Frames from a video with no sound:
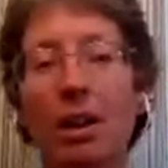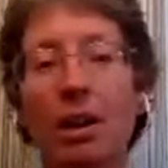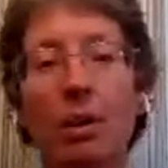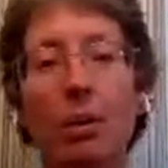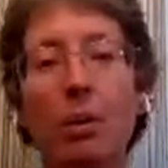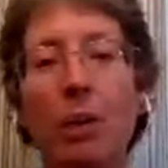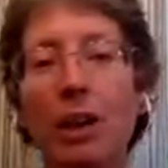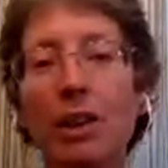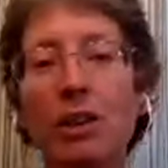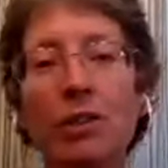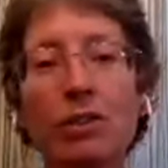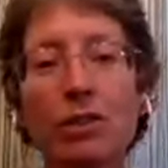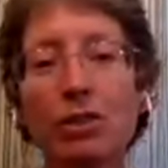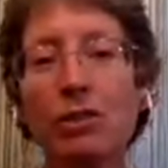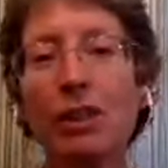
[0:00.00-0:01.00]
what do you
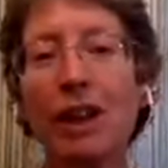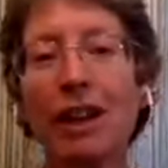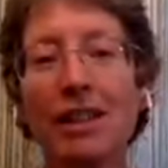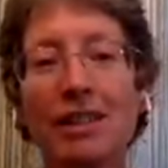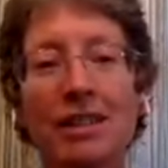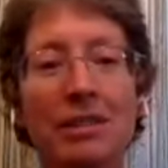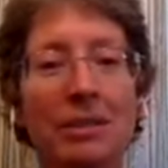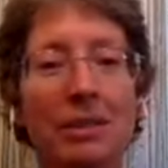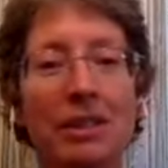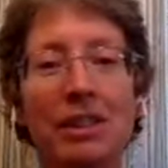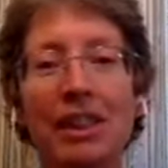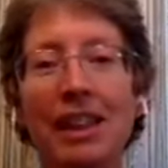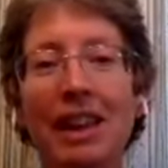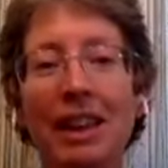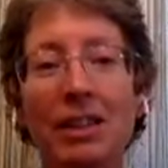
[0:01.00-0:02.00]
trust when you
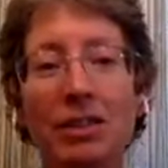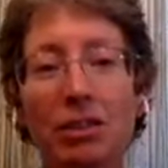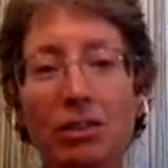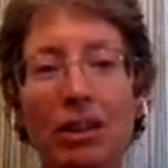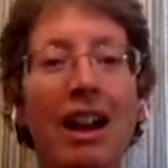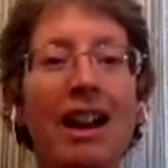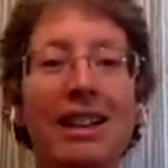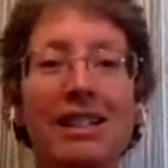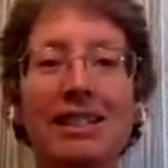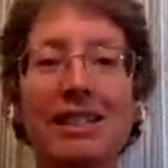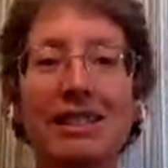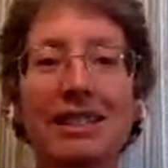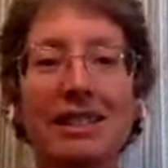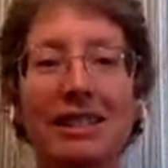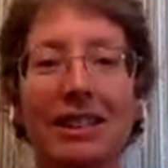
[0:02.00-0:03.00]
can't
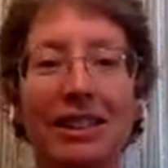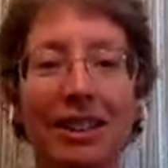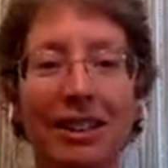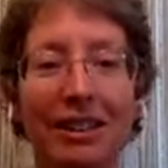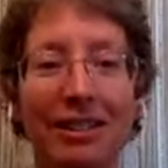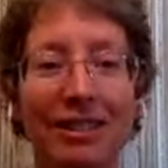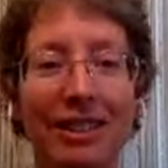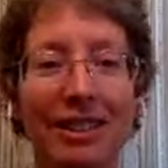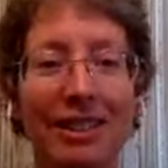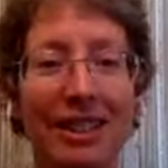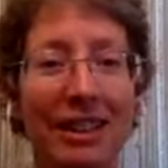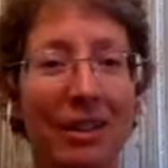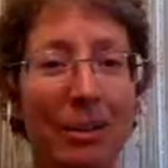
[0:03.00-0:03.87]
trust? You know, it's like,